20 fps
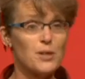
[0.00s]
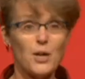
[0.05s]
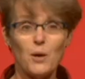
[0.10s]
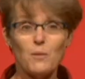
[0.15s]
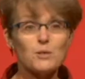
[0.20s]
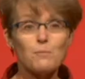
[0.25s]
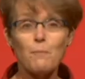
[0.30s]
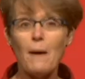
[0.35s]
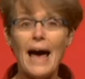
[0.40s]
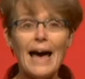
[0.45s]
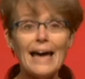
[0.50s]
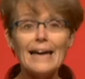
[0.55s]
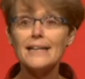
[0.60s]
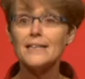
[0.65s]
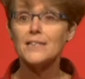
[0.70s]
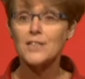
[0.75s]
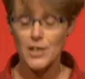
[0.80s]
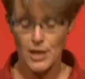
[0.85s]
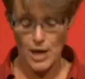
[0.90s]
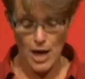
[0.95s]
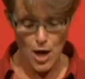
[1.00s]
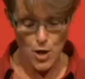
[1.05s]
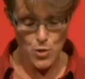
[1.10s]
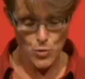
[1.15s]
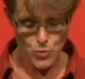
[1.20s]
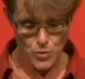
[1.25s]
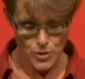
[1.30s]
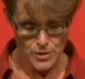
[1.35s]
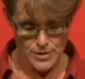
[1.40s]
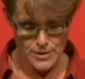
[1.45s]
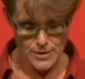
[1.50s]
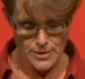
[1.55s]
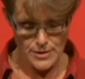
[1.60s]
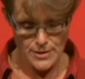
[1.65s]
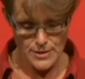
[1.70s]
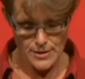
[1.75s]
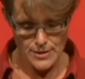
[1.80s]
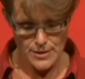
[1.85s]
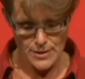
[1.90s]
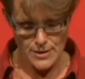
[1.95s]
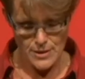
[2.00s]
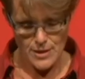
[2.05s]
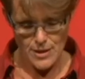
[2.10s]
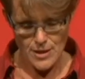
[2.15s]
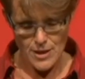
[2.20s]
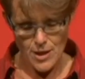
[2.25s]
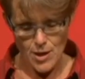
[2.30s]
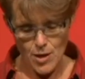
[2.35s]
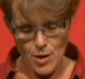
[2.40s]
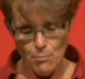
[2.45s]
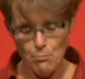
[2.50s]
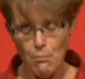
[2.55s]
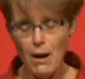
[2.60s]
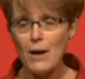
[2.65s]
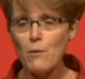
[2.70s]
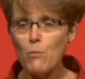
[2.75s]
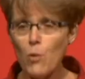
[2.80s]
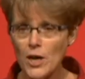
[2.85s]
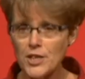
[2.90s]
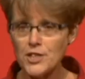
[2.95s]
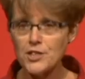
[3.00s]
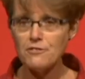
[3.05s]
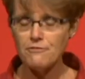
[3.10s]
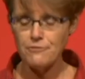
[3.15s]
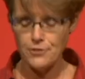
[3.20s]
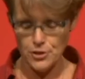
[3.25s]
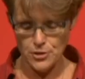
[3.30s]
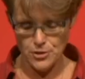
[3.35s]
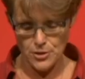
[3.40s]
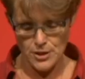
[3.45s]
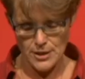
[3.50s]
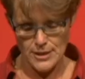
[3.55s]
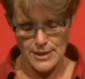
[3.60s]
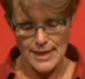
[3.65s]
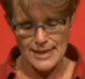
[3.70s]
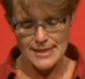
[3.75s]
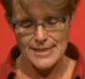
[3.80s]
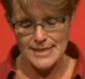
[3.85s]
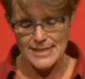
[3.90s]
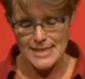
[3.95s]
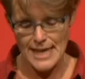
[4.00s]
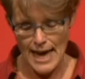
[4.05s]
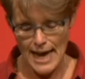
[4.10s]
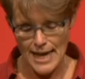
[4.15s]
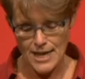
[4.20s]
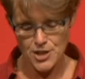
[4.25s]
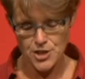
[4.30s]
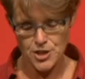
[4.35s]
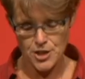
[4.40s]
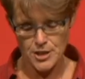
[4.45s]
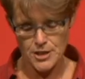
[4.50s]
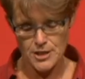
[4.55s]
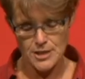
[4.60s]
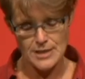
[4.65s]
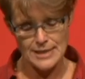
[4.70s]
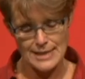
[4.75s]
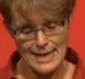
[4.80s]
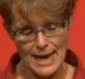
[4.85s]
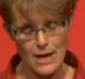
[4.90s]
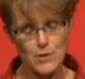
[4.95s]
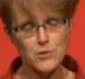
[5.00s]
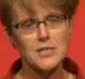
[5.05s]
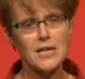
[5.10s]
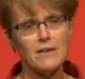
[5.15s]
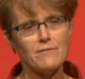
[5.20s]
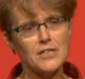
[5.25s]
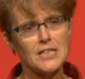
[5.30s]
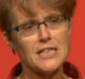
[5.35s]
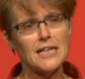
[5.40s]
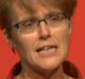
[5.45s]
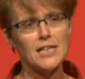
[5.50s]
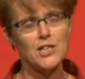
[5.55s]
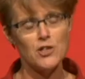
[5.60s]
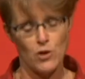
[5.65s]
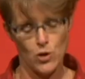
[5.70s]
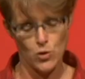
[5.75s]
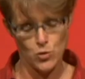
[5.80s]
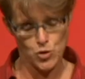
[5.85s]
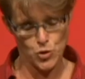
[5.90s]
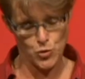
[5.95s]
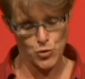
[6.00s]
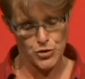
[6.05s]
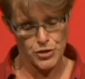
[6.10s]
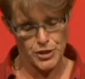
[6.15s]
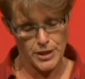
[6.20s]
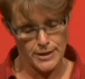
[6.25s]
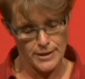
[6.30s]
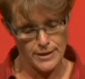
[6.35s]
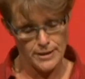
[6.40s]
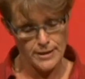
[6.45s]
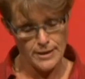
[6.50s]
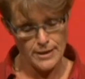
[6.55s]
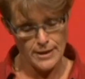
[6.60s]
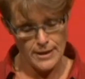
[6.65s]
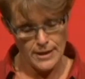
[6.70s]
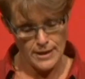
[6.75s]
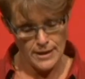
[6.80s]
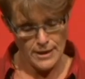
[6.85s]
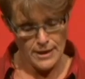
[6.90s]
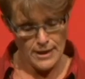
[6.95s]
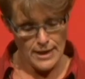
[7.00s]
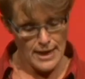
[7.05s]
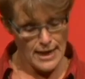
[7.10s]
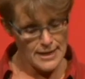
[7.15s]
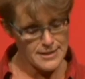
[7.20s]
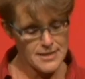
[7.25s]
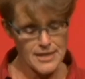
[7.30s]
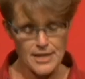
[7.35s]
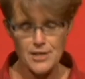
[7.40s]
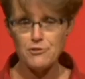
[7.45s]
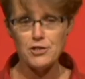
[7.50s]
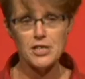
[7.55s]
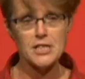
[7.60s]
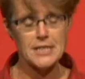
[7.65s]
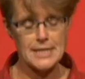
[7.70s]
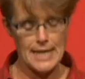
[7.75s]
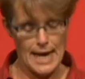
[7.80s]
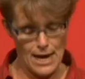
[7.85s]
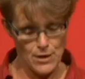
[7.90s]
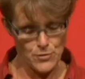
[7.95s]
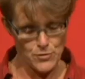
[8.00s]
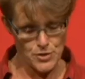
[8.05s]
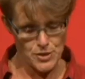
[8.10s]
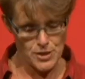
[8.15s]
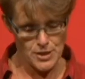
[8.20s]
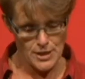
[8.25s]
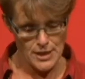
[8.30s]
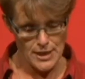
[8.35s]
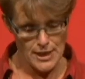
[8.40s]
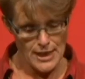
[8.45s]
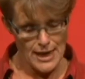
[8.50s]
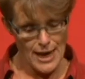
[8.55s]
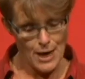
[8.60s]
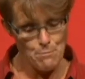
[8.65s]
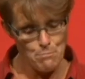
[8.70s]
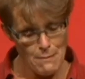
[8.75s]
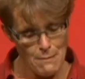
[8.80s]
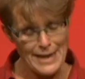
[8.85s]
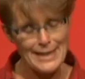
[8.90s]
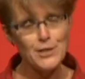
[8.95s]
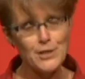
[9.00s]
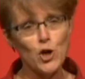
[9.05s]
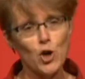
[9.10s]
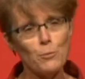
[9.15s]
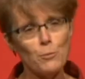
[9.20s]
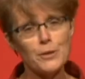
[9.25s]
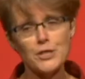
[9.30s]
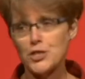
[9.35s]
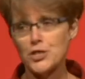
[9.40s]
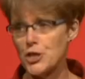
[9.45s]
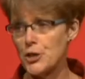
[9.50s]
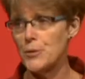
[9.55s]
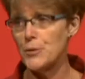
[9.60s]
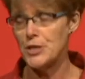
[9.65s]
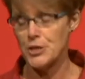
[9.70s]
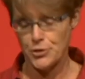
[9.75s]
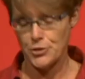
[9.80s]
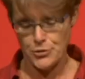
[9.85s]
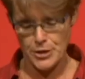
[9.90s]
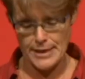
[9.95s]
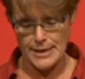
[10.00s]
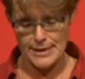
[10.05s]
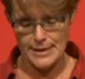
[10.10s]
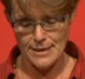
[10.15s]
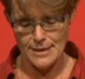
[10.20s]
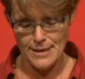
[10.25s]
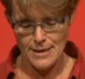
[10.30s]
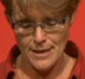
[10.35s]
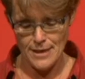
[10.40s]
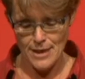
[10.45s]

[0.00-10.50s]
but I was paid to go. My wonderful and intelligent, now 17-year-old daughter has serious doubts and may not pursue a degree